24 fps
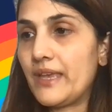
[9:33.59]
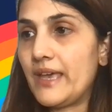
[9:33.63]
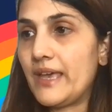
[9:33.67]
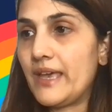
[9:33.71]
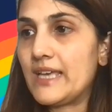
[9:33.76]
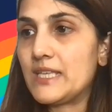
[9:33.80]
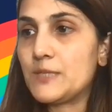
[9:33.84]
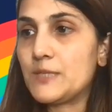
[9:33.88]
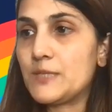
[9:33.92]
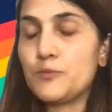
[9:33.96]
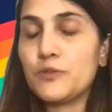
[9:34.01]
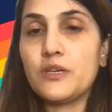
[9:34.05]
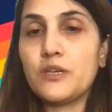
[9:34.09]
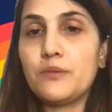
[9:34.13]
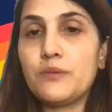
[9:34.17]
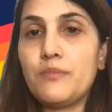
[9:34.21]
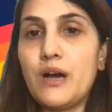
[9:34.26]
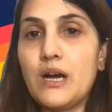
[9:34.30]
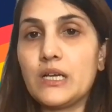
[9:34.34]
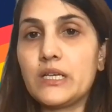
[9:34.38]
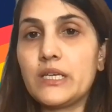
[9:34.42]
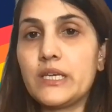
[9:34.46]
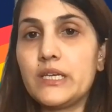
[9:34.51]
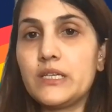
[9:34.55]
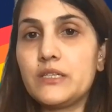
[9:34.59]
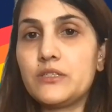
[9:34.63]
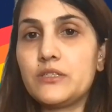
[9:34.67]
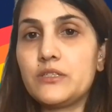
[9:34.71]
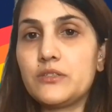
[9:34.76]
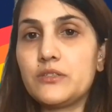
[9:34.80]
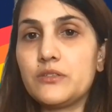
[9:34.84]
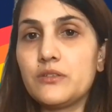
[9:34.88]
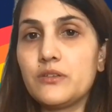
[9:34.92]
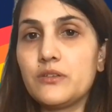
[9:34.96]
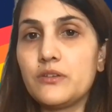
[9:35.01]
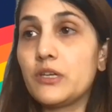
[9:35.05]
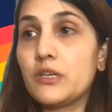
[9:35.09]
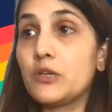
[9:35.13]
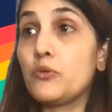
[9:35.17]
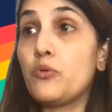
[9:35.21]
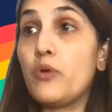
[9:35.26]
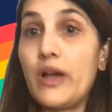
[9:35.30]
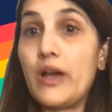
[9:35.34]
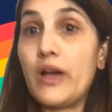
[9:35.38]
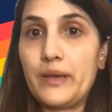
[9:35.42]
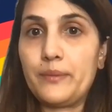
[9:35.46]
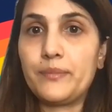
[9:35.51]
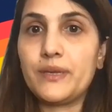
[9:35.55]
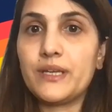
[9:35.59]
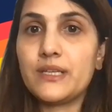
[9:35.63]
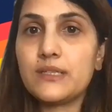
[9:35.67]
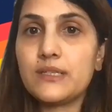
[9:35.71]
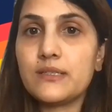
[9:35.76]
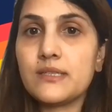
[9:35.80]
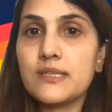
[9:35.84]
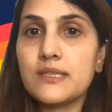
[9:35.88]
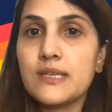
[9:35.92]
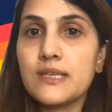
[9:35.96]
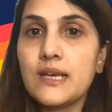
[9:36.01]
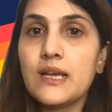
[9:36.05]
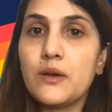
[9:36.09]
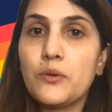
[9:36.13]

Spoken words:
as per the market requirements,